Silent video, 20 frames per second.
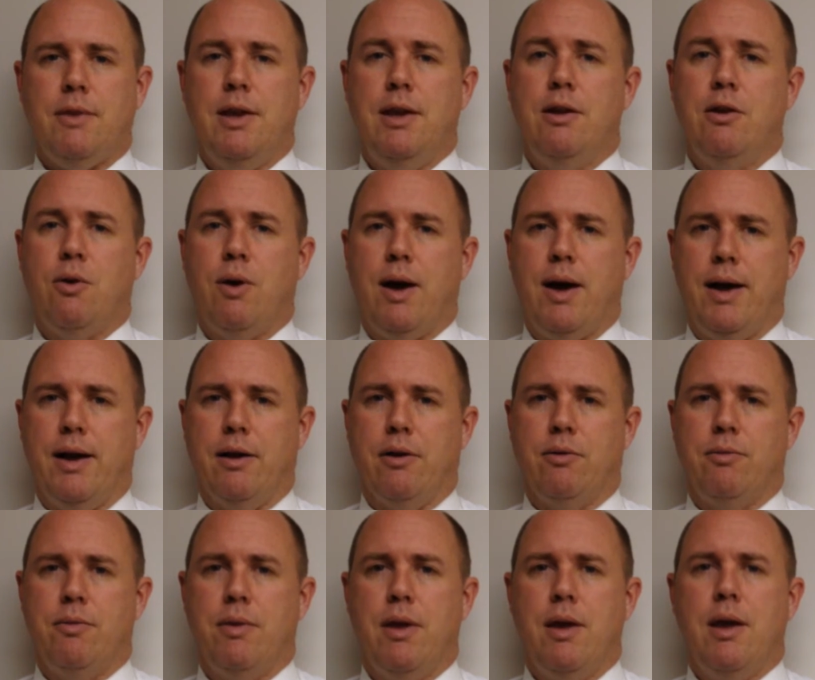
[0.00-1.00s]
in
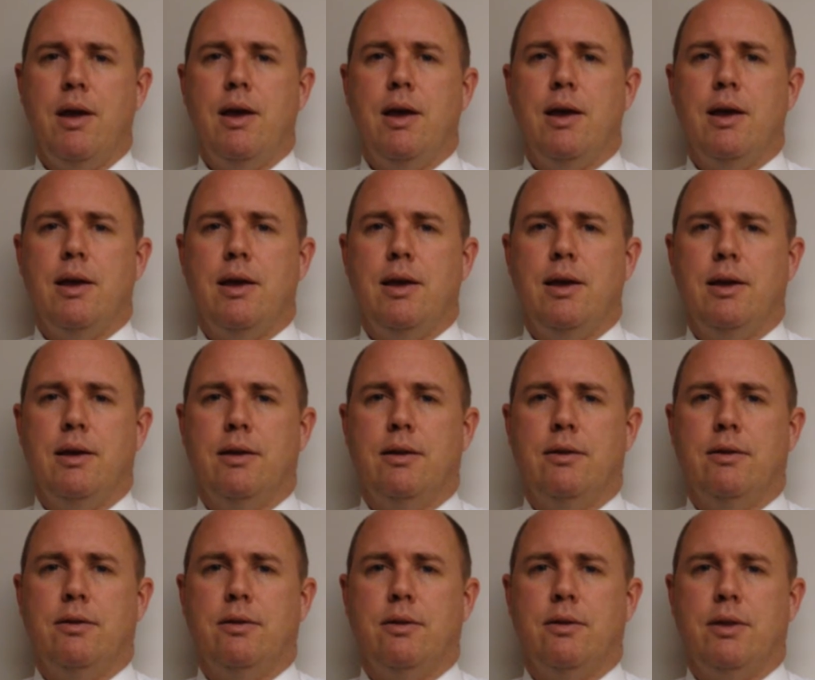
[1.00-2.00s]
Ohio
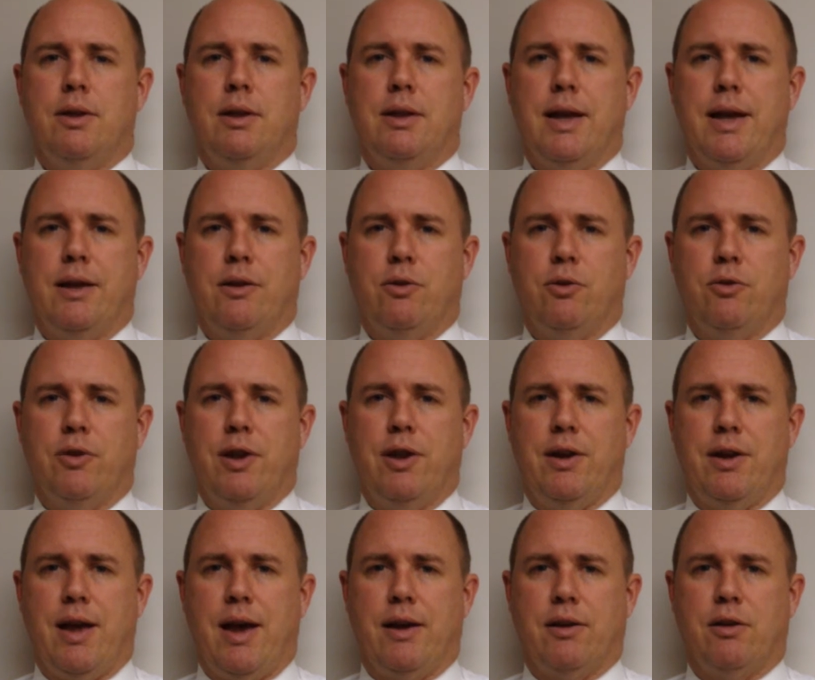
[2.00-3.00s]
is the Landlord
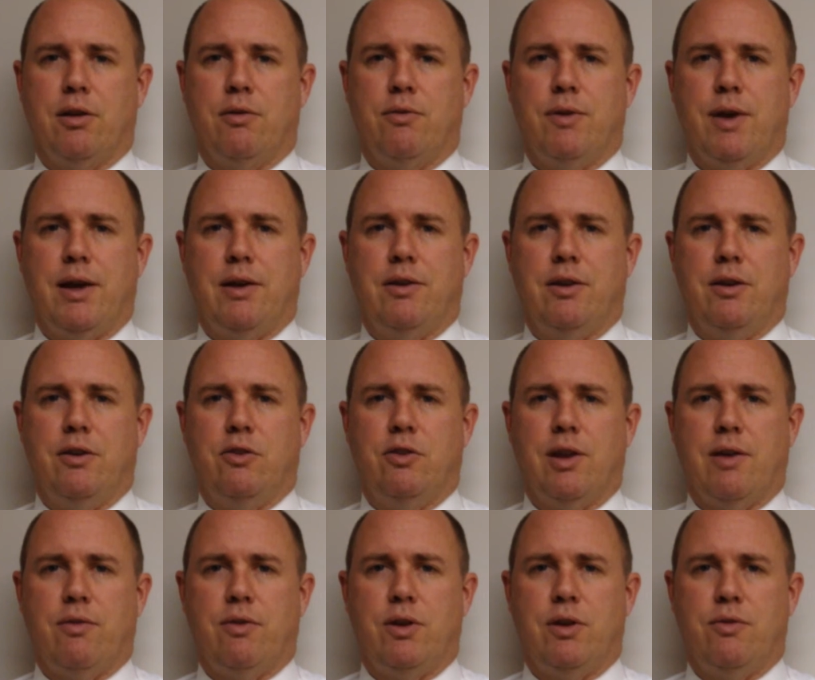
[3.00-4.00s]
Tenant Act of
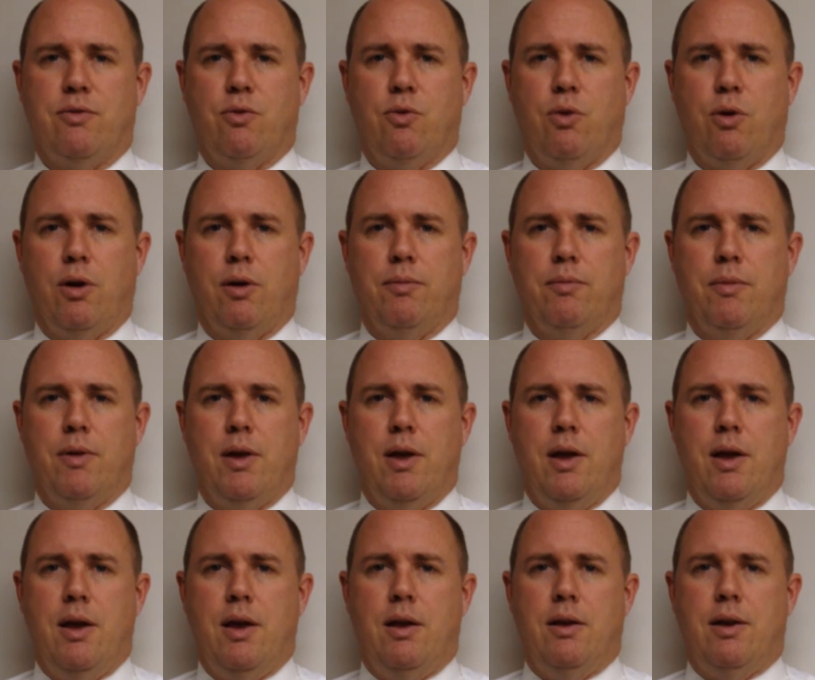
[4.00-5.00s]
1974.
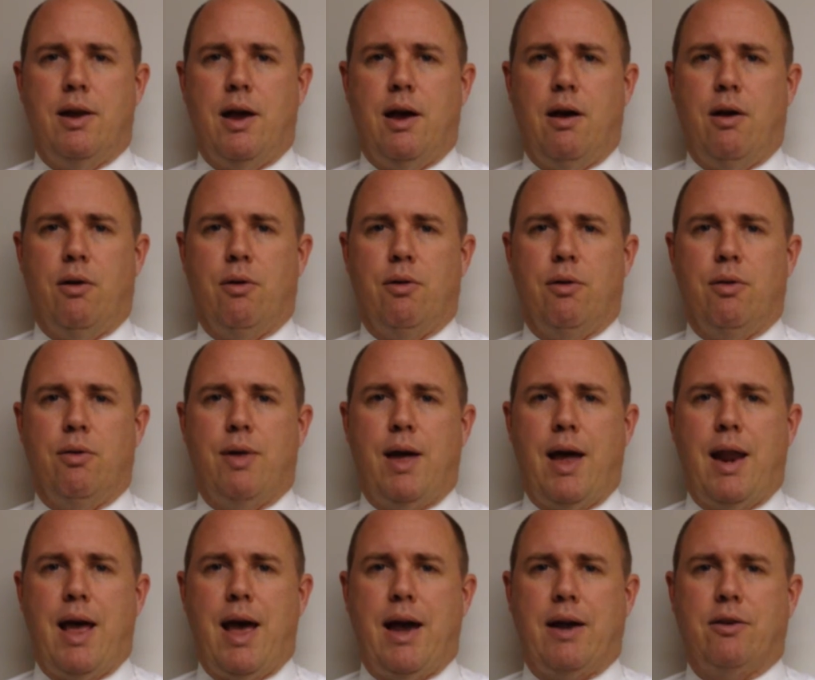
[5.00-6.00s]
Now,
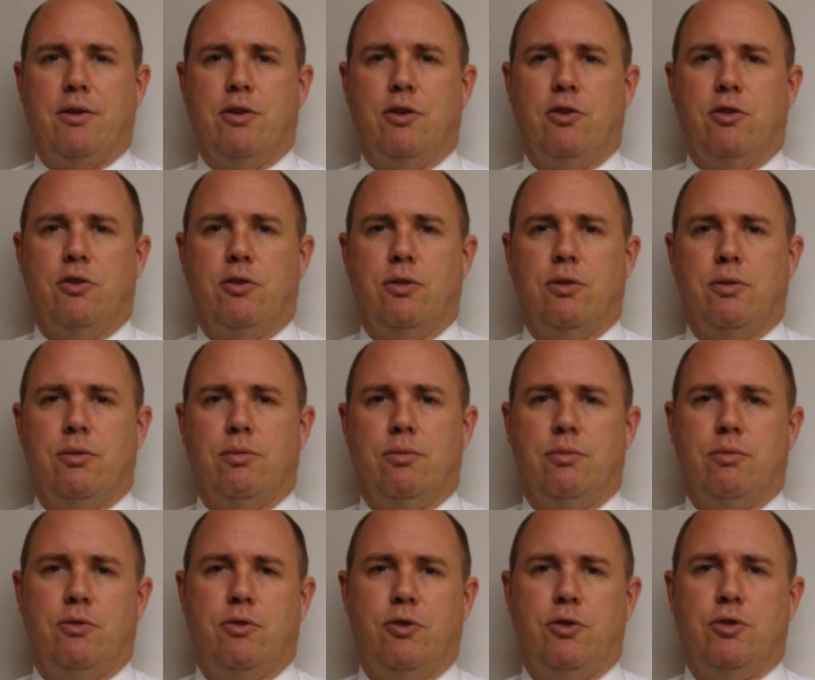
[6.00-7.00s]
that act is
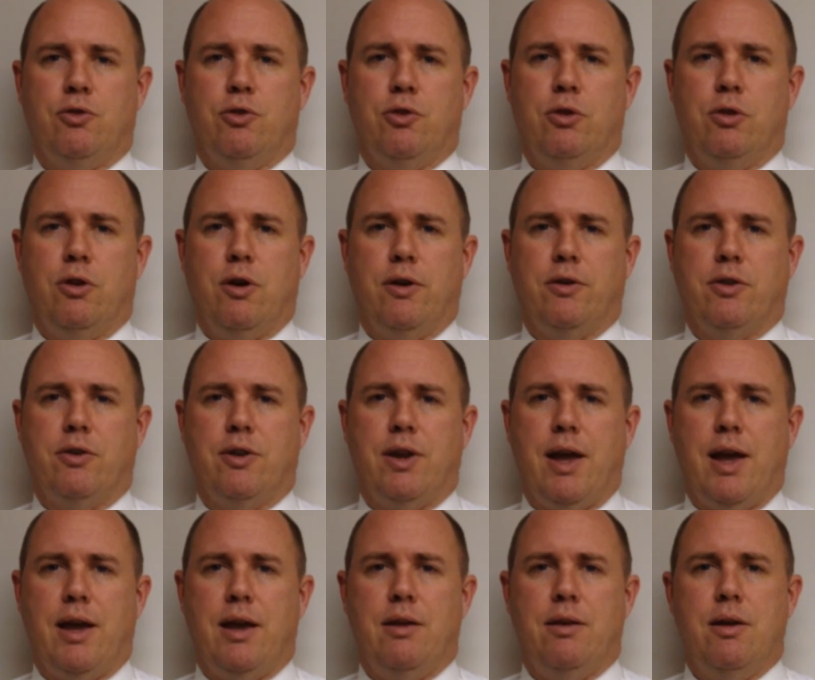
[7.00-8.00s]
still good law
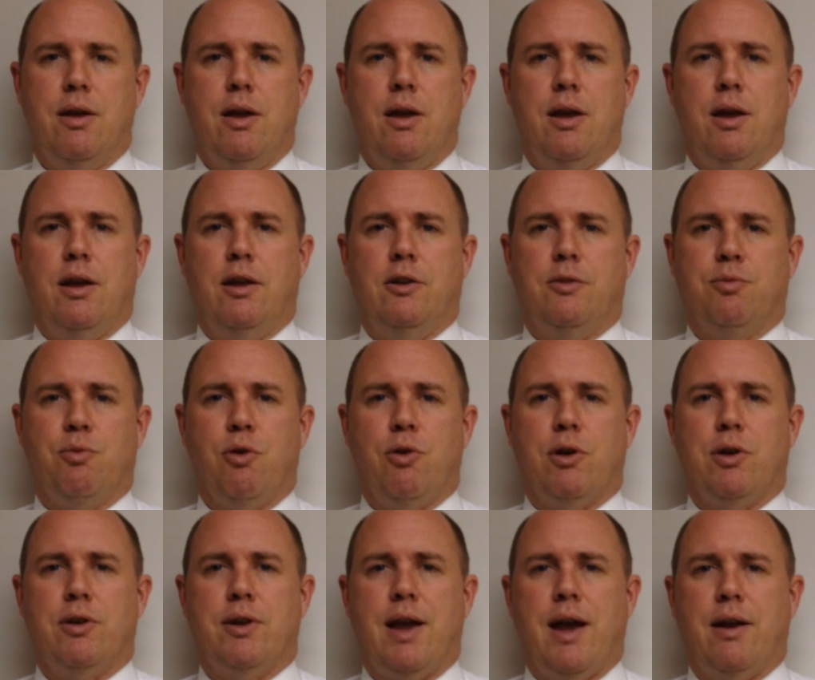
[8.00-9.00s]
today. It's
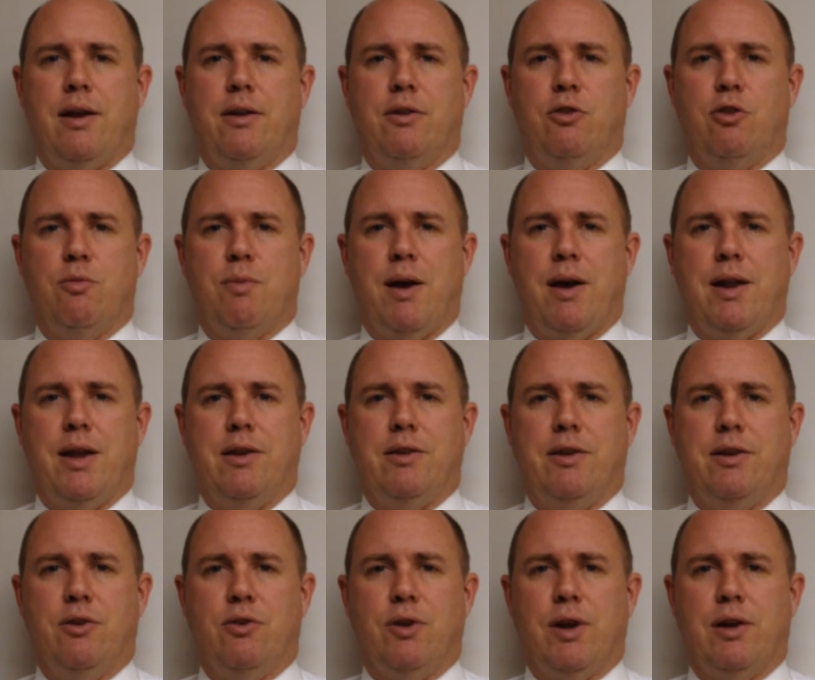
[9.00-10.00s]
broken down into about
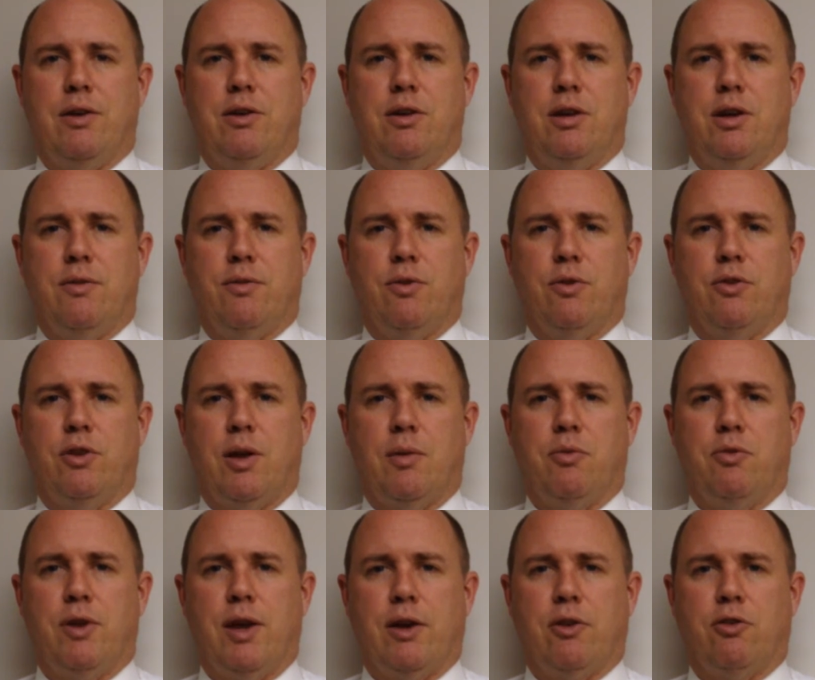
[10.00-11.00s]
18 or 19 different
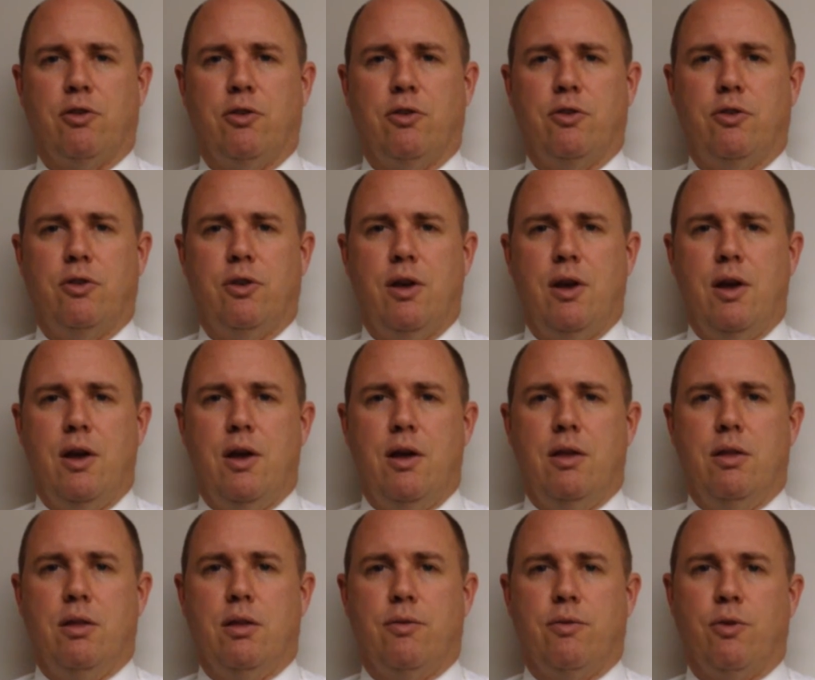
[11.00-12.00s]
subsections.
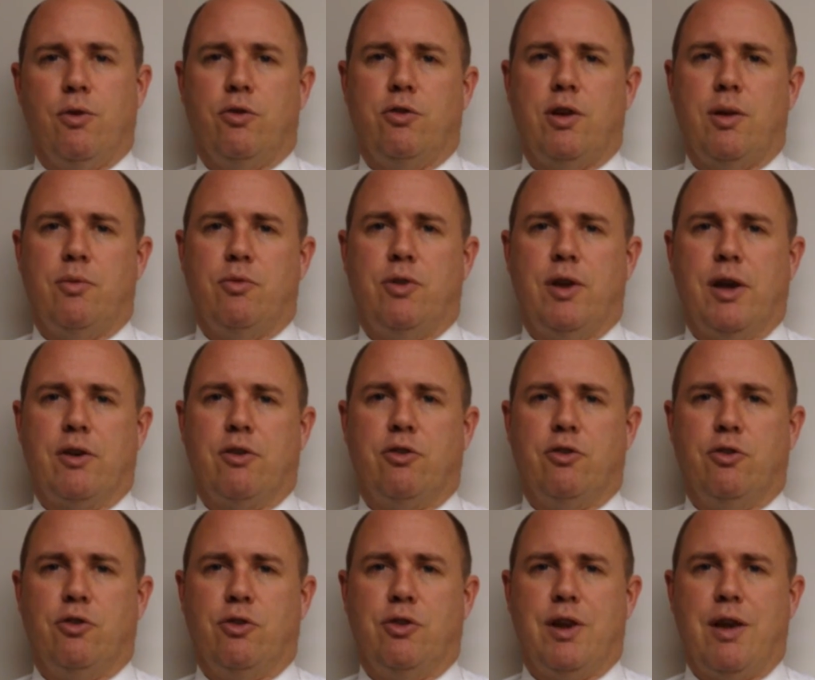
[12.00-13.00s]
The first
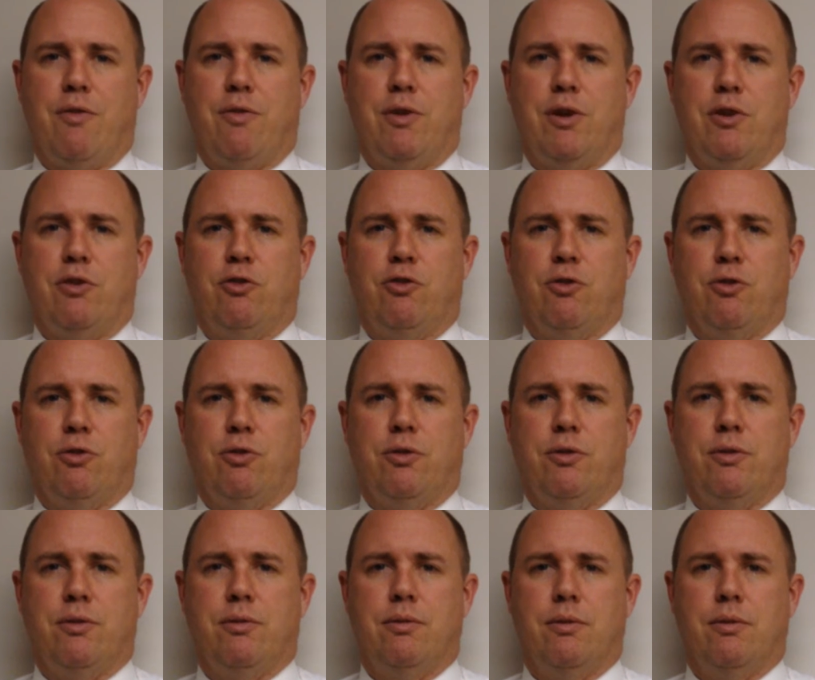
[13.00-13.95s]
subsection is a definitional